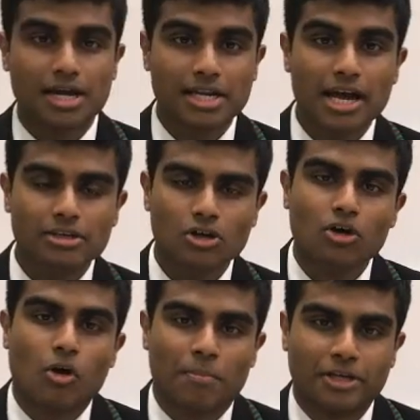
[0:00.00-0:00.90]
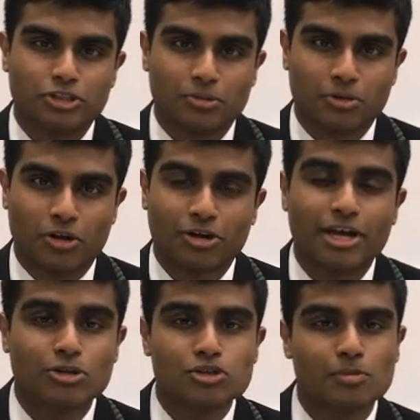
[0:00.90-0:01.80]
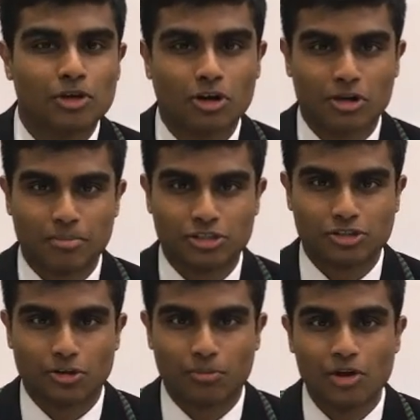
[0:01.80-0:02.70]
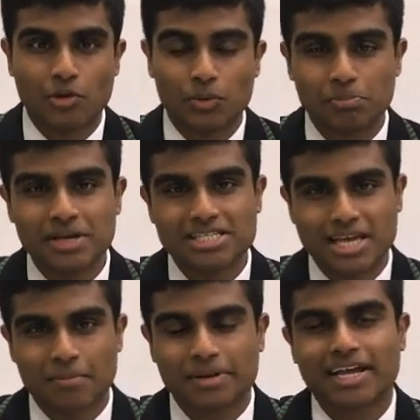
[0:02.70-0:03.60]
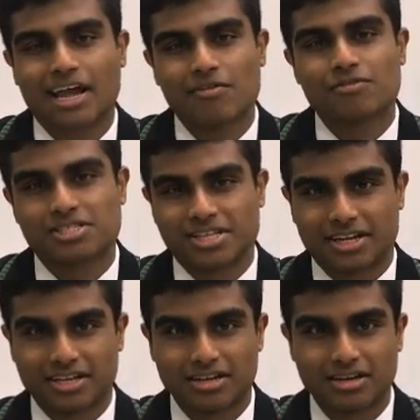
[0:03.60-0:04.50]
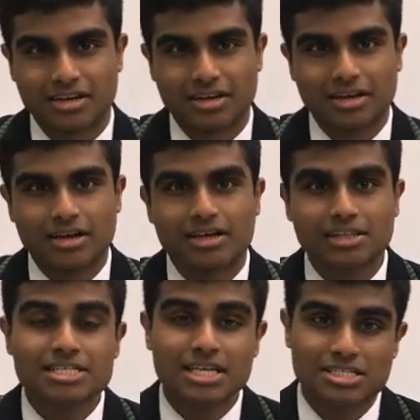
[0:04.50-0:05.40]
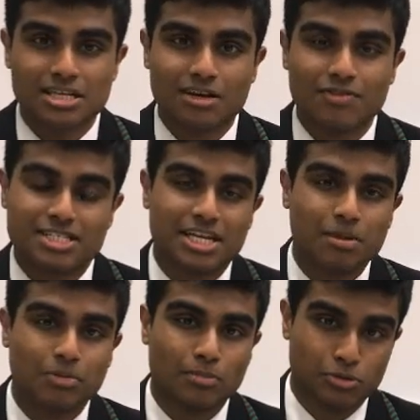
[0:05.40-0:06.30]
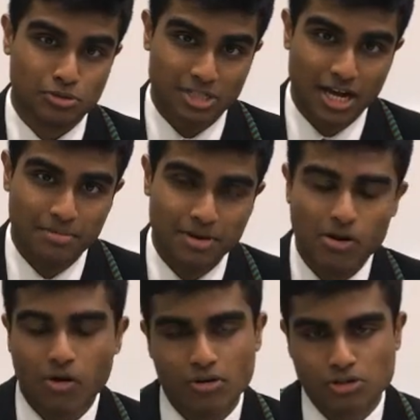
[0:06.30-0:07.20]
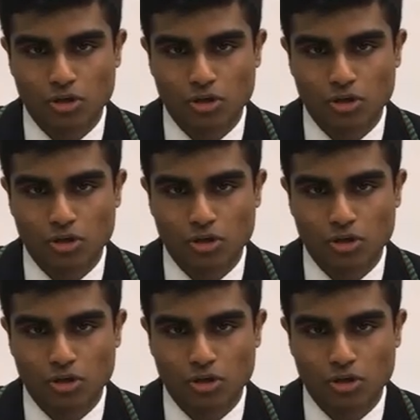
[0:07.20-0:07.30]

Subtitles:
An analog or pendulum clock can also be called a metronome, with beats happening every second. This can serve as an impromptu timer or a